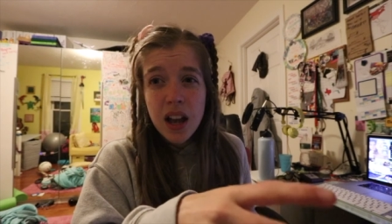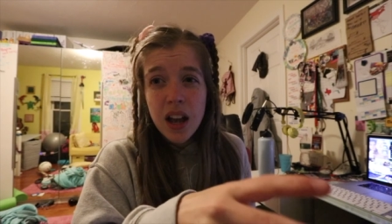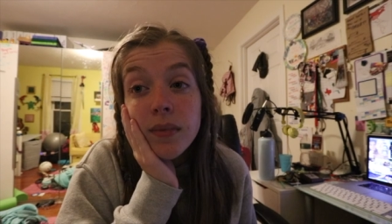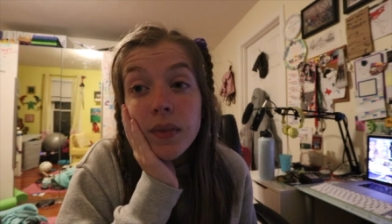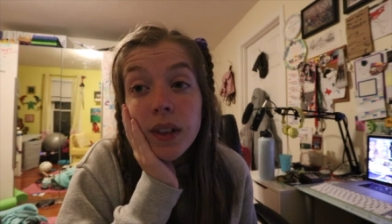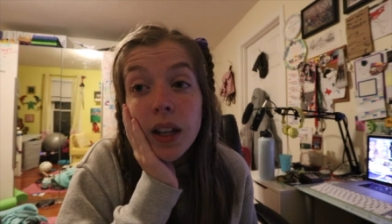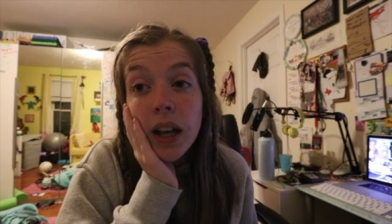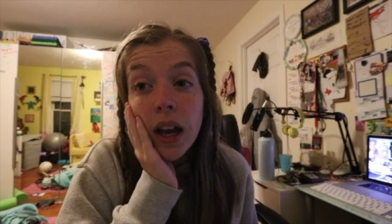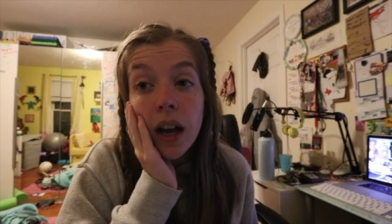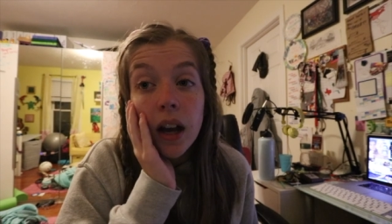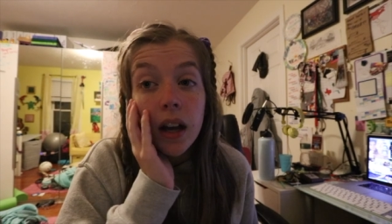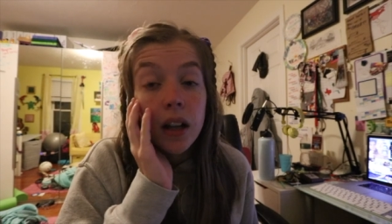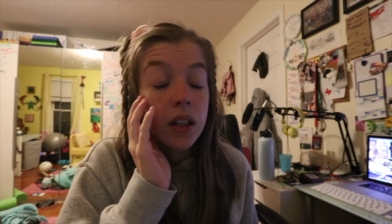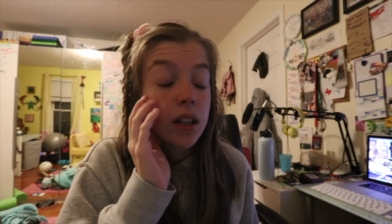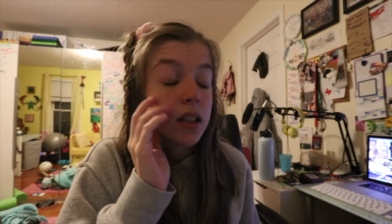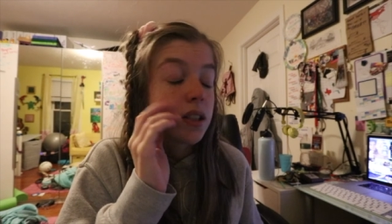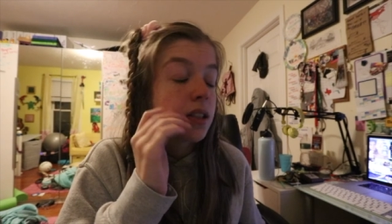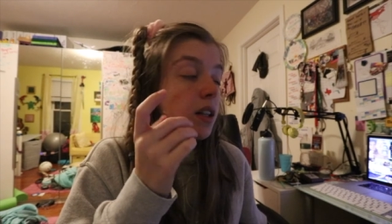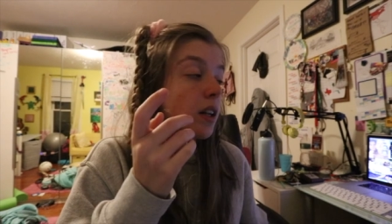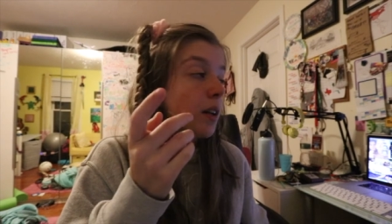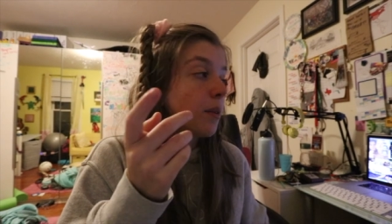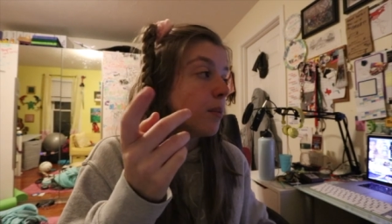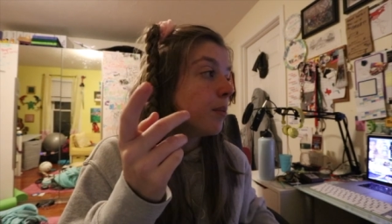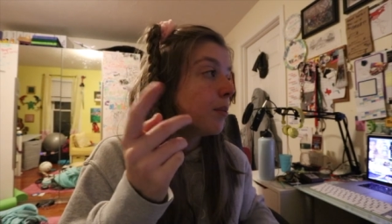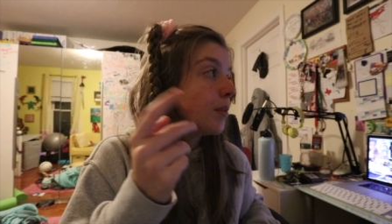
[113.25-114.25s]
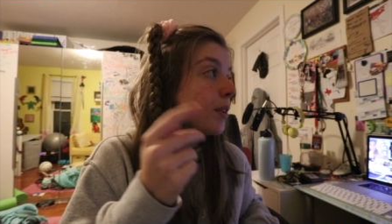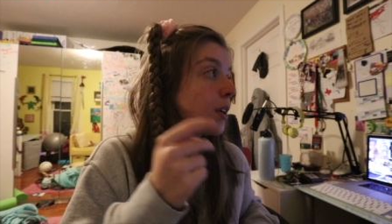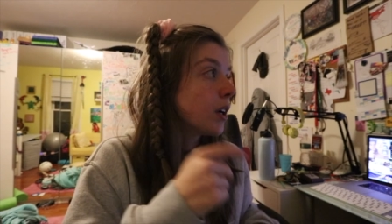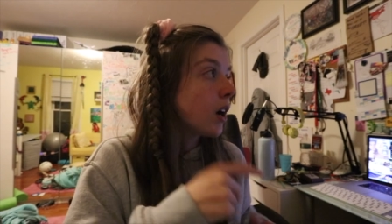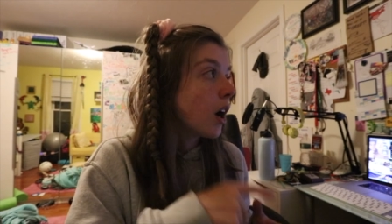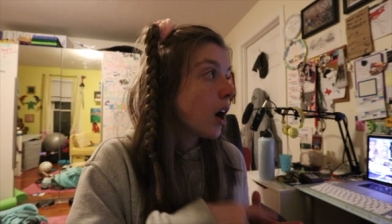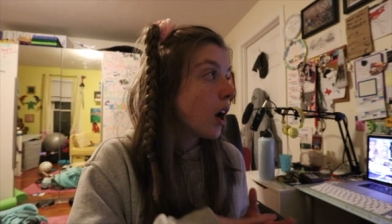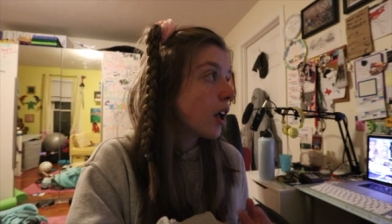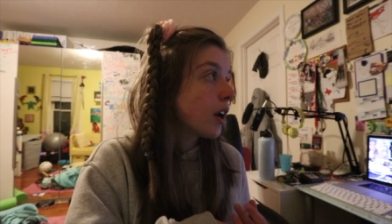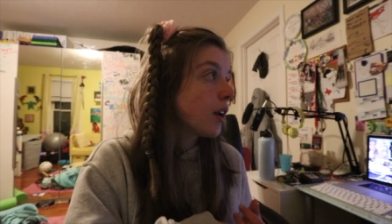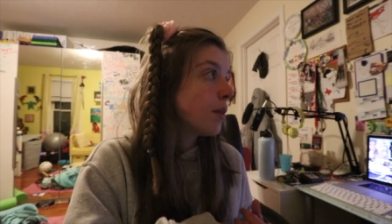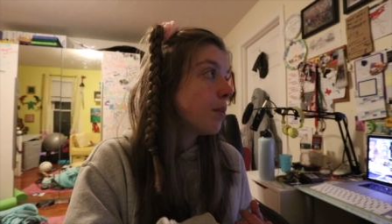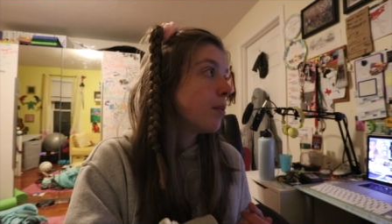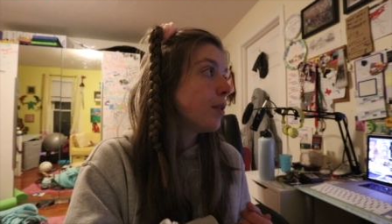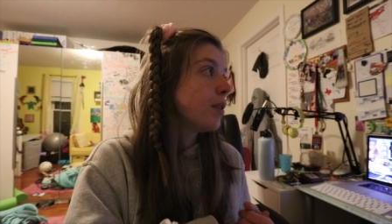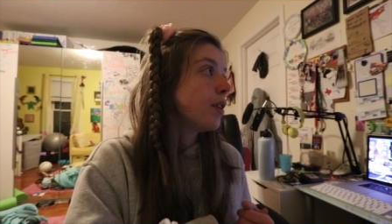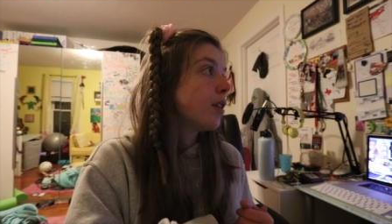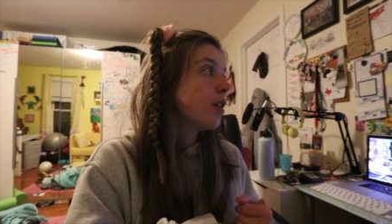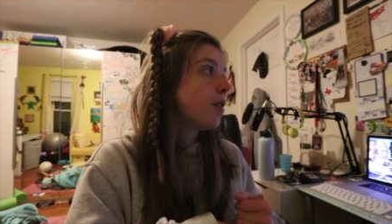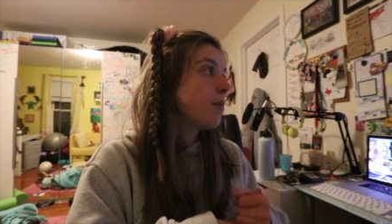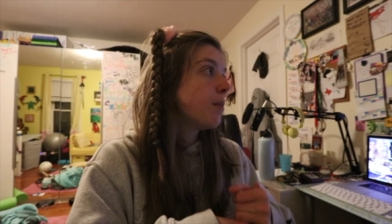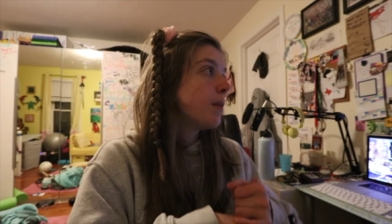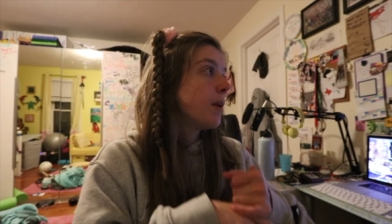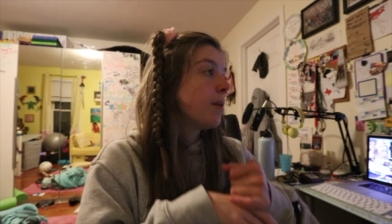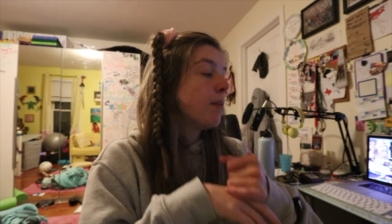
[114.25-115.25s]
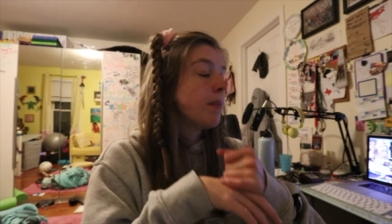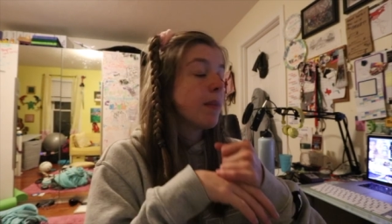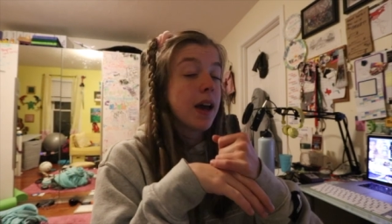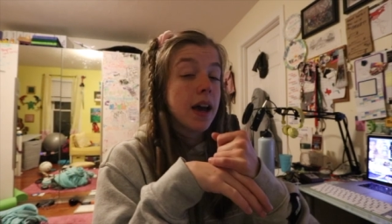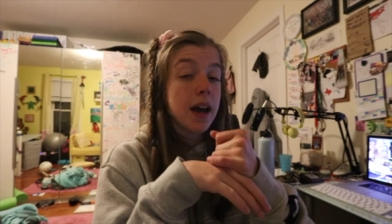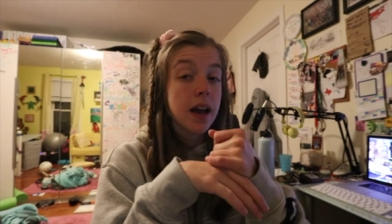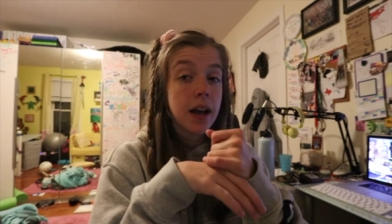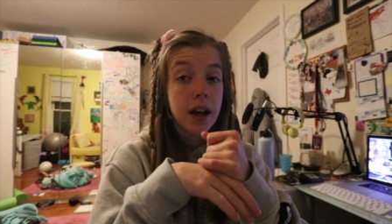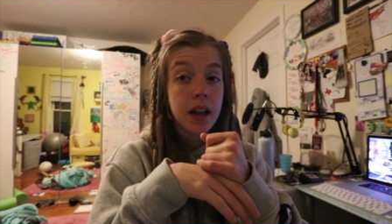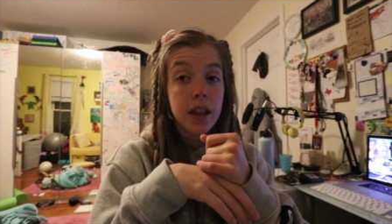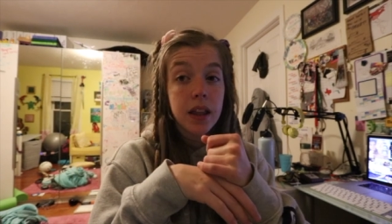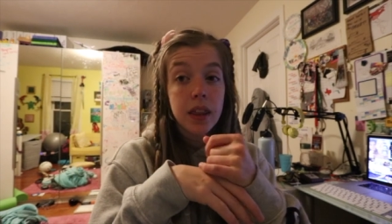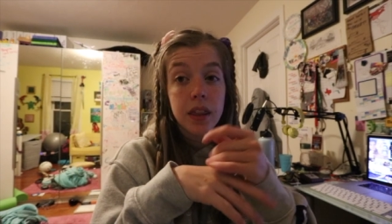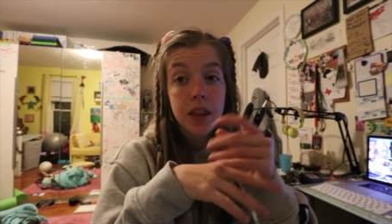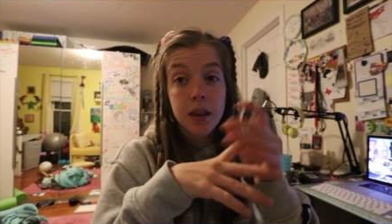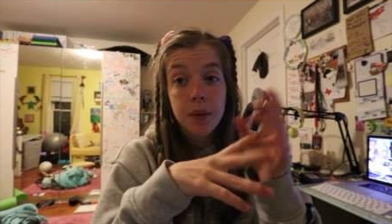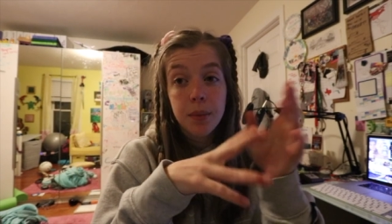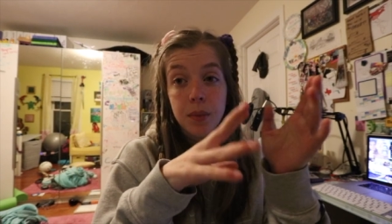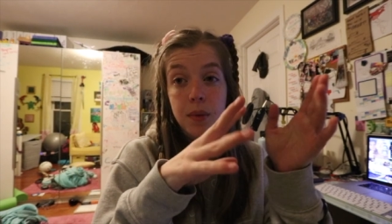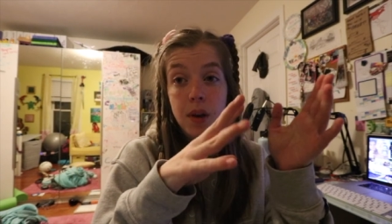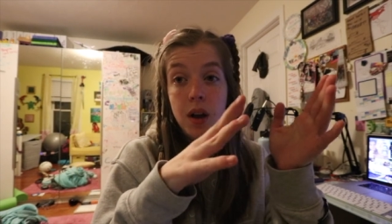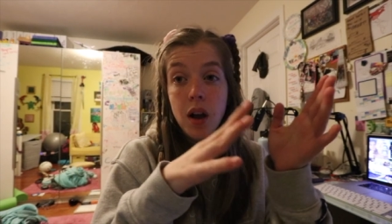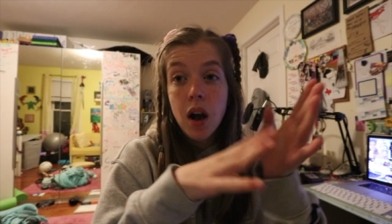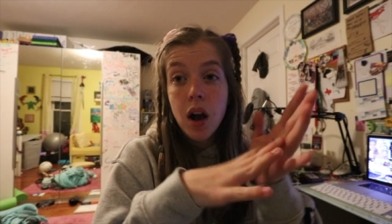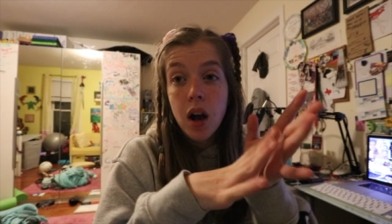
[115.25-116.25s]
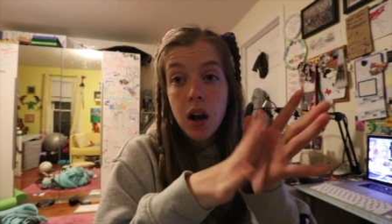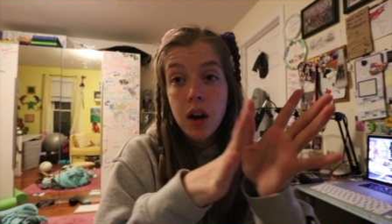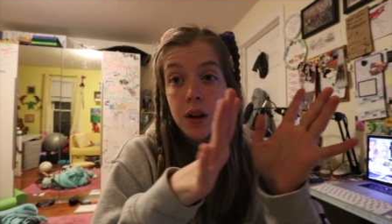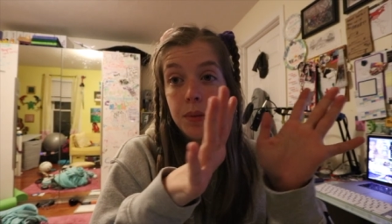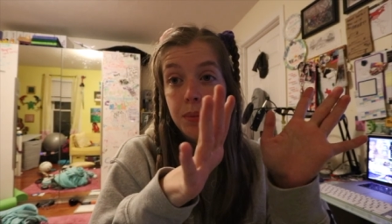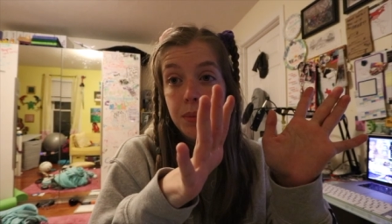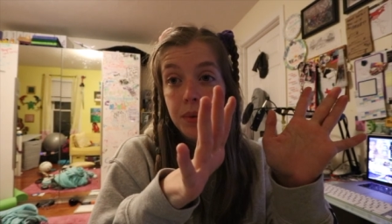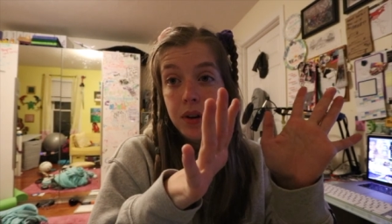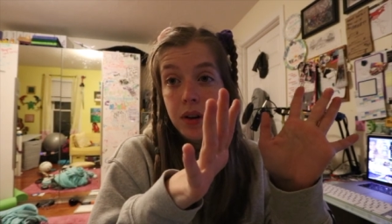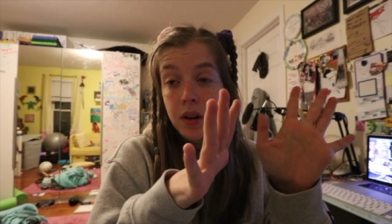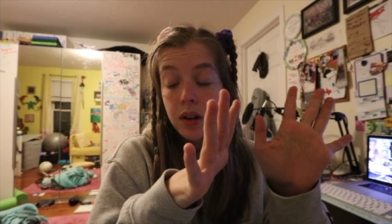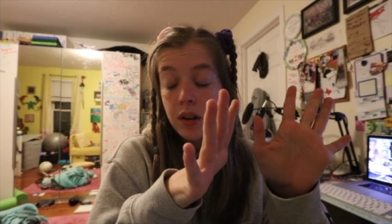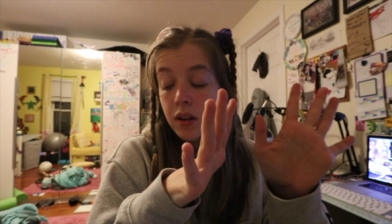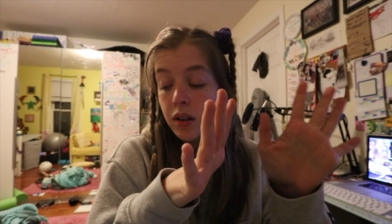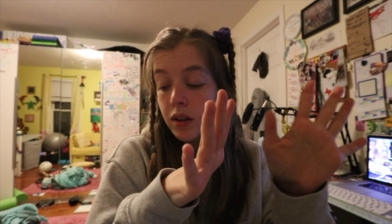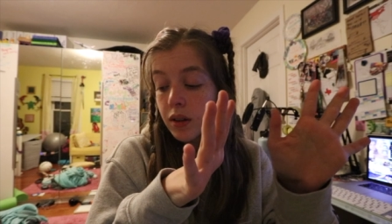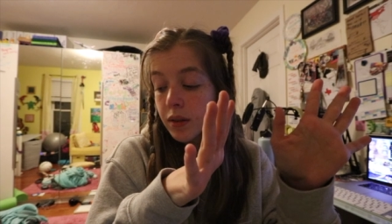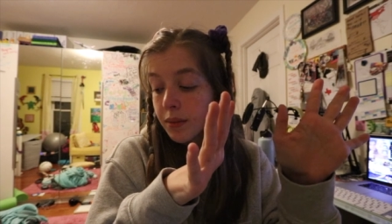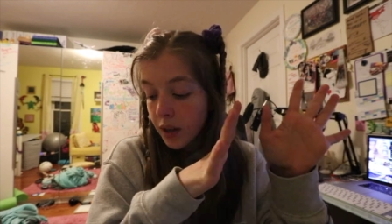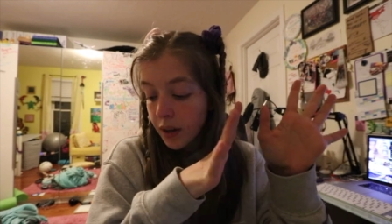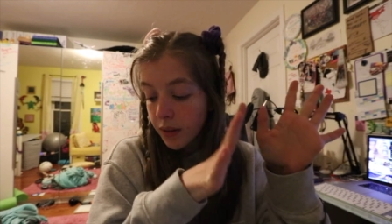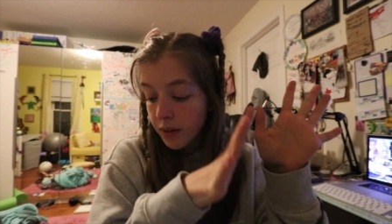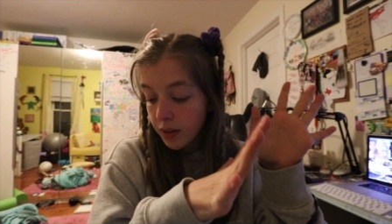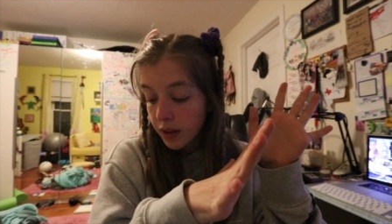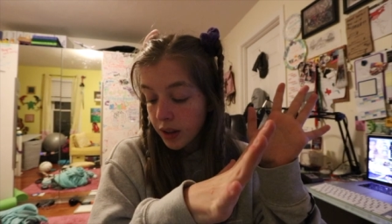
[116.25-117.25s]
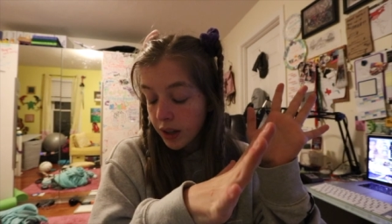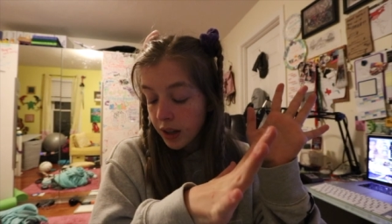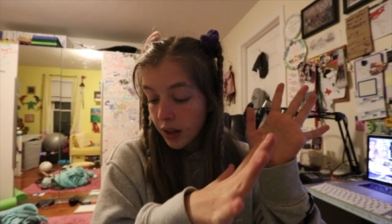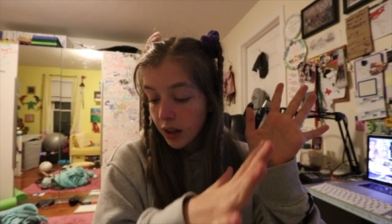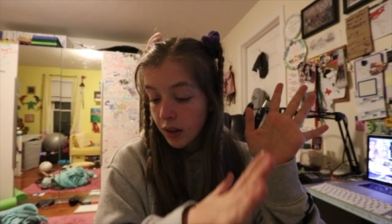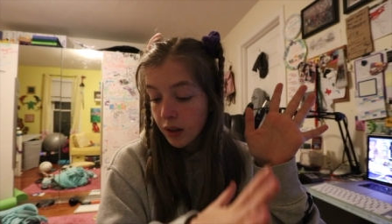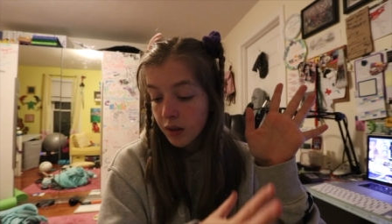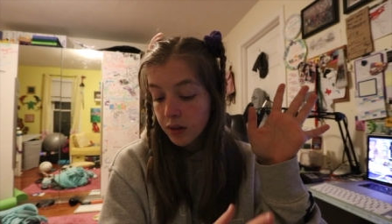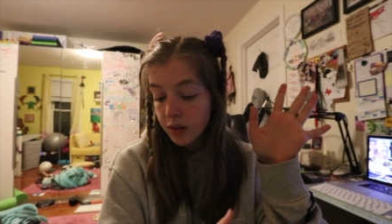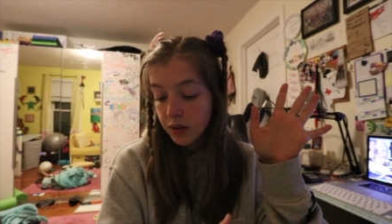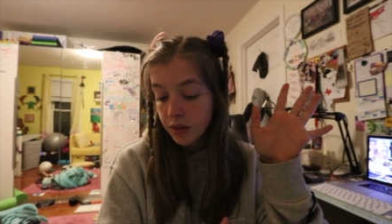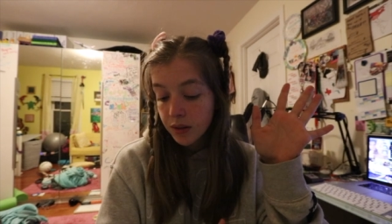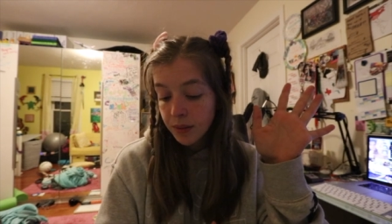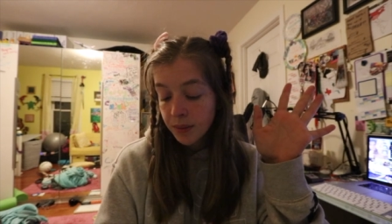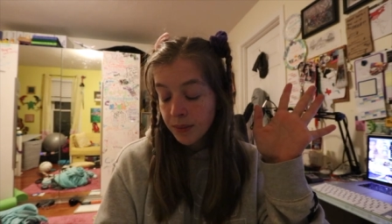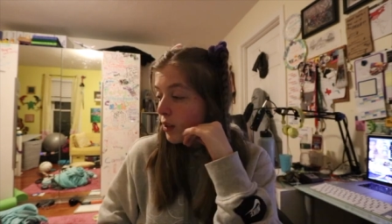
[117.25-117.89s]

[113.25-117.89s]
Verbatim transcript: Yeah, at least I'm caught up on all my math. I'm caught up on all everything else.